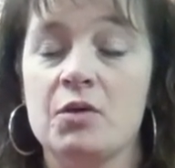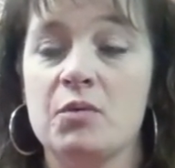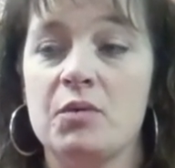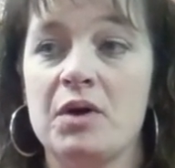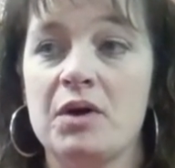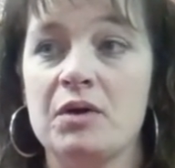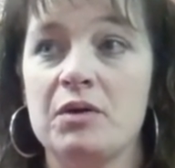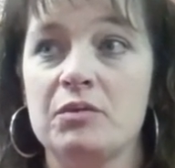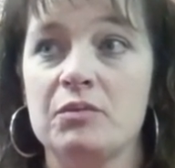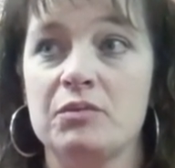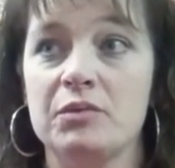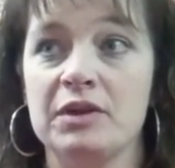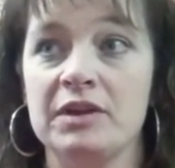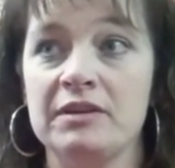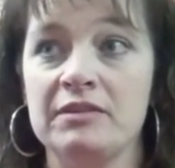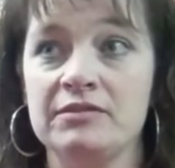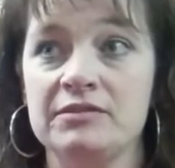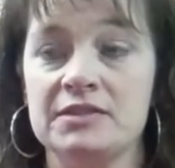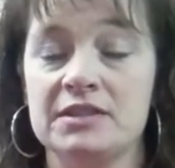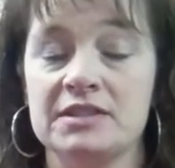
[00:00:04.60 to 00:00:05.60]
Well,
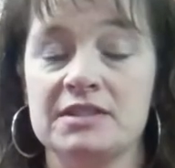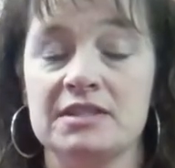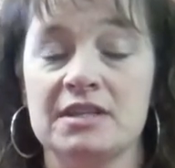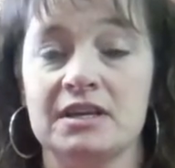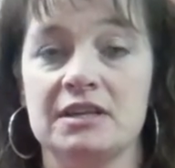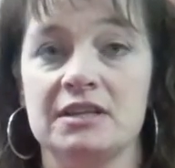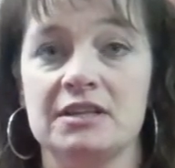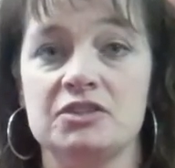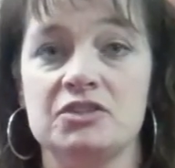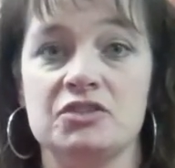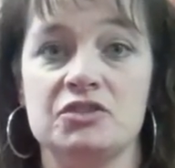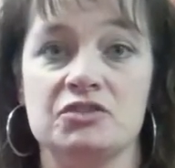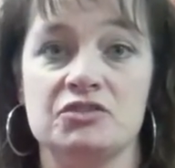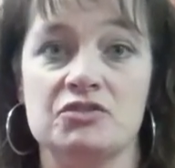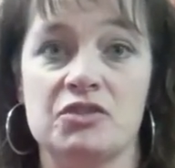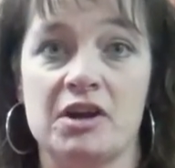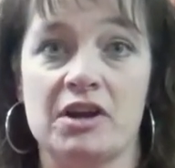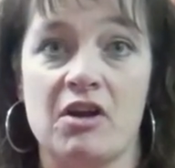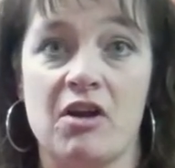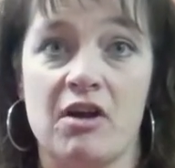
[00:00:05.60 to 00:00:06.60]
we've decided to
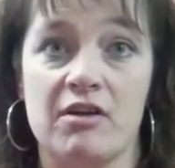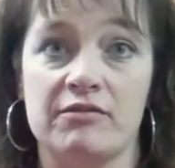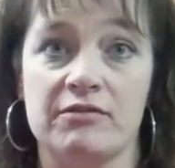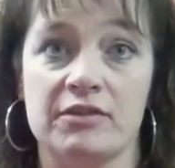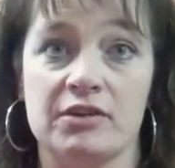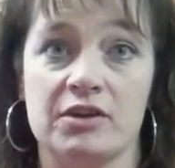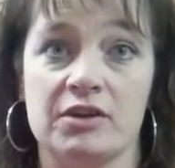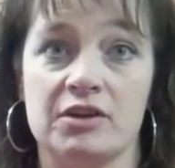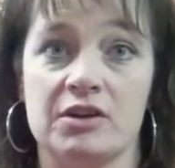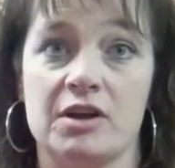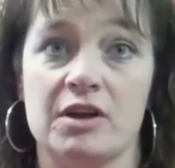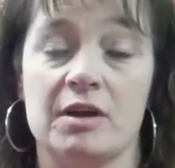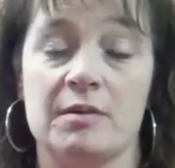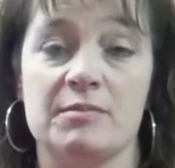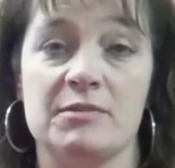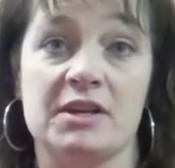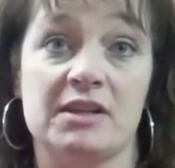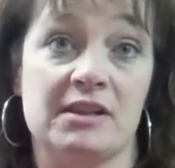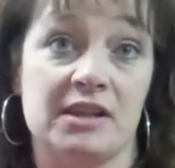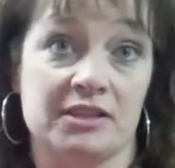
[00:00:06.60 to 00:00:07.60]
try to offer um,
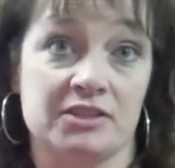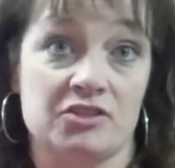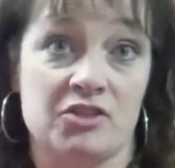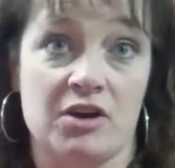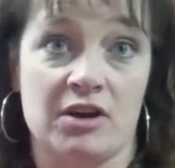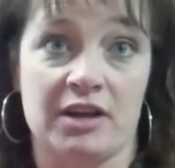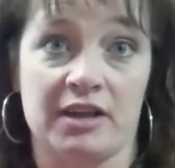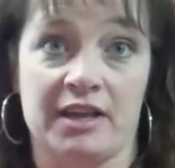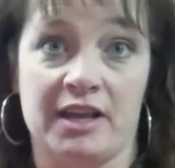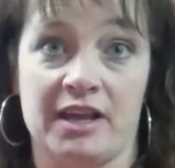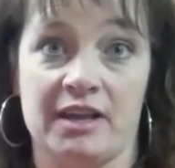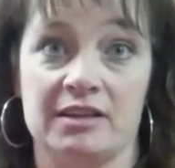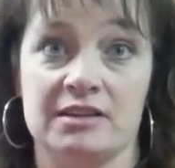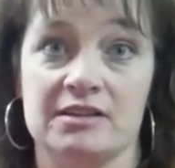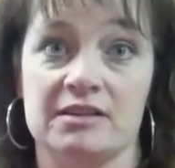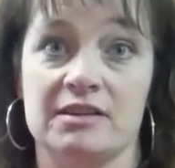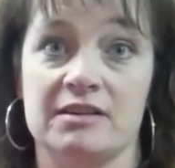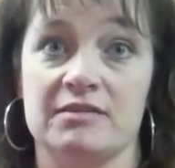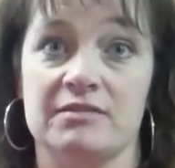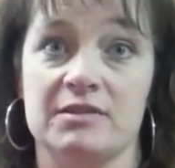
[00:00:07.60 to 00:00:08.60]
the electronic
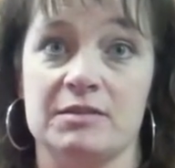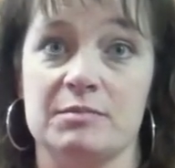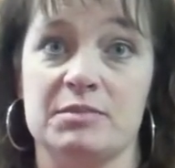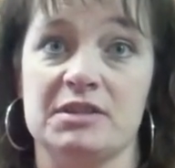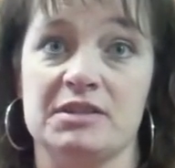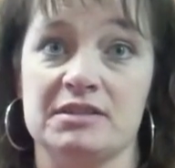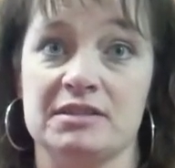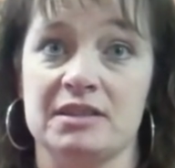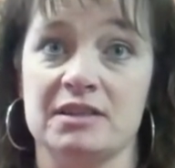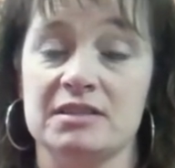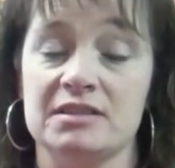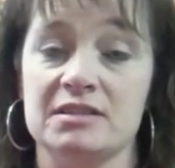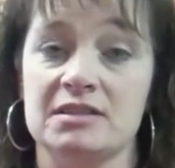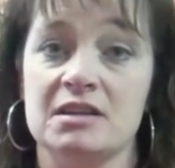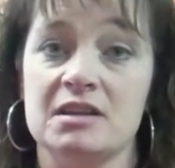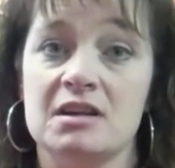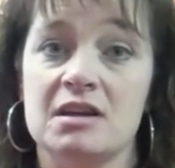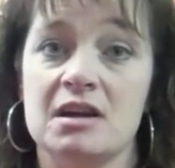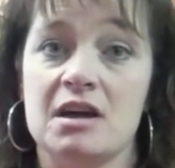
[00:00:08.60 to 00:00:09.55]
end of the business.